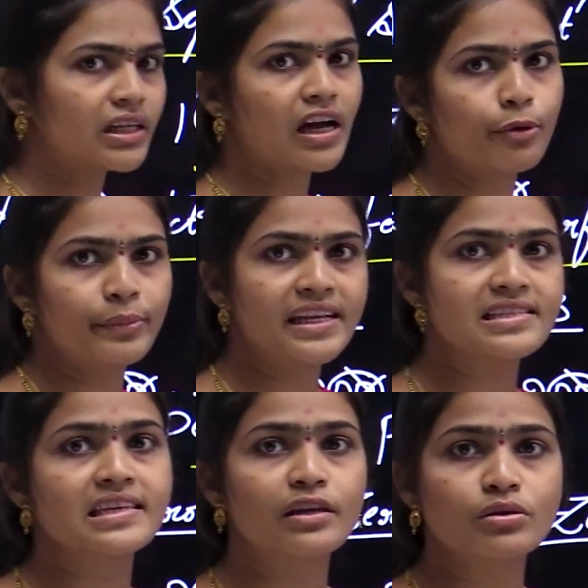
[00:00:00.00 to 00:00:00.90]
that how
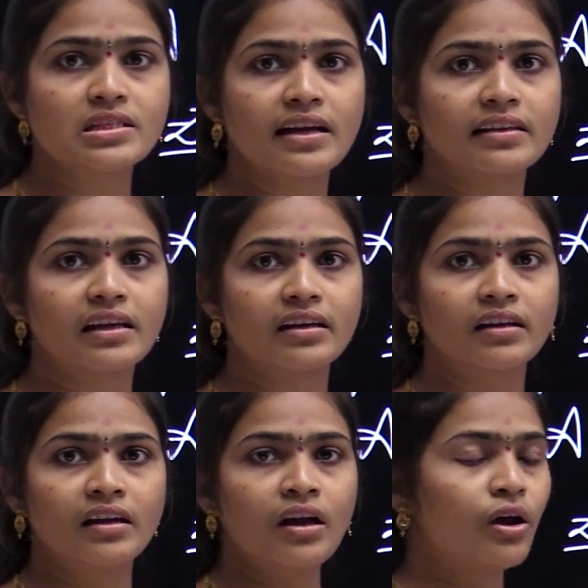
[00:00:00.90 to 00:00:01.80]
many zeros are
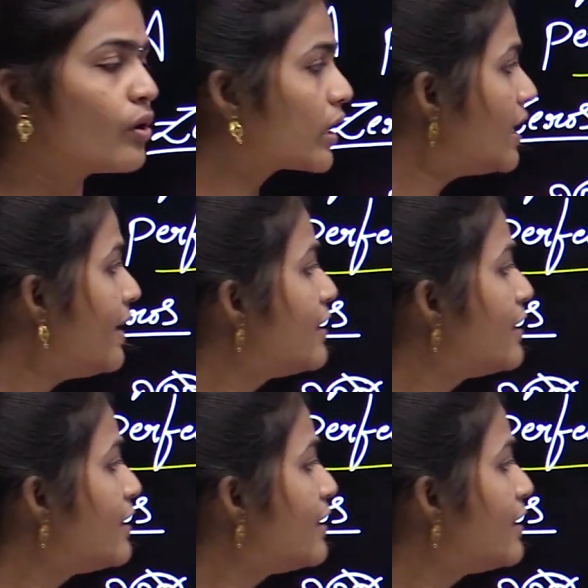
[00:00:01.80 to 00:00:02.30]
there okay